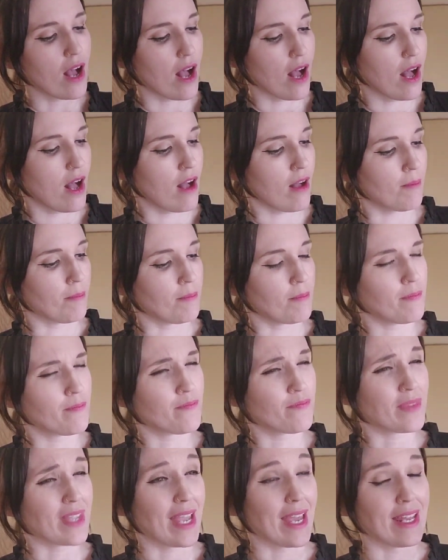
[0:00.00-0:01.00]
And
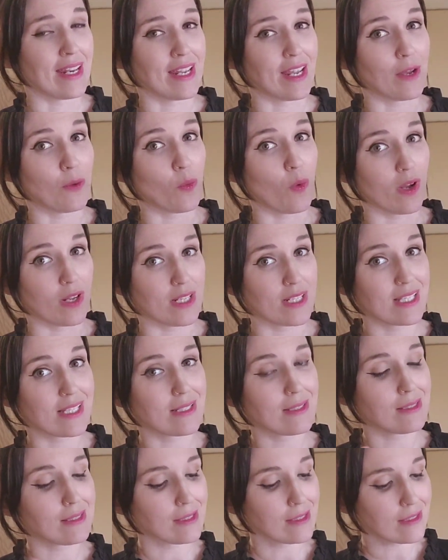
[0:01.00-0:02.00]
it was a
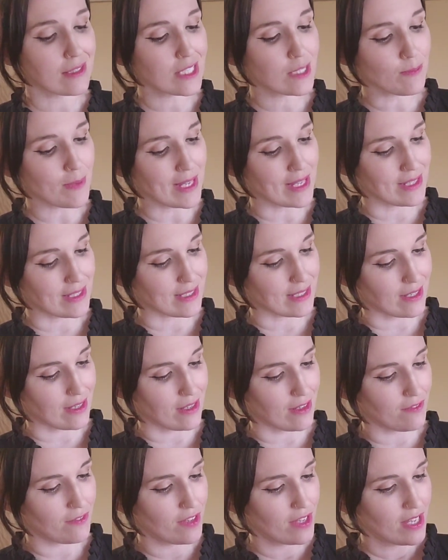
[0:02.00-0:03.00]
little
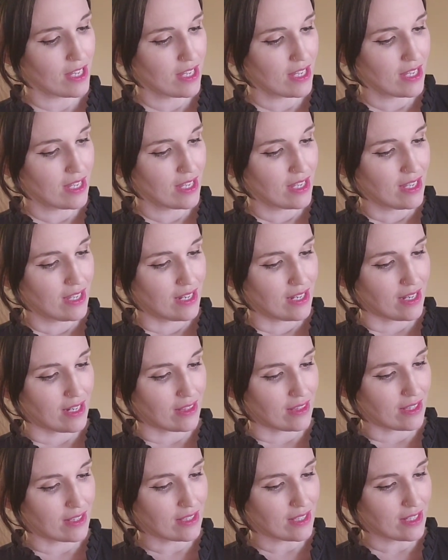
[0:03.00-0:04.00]
expensive, and I
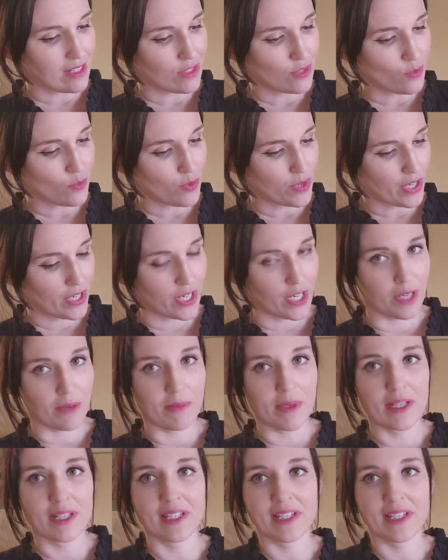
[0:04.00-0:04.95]
think that is a worm.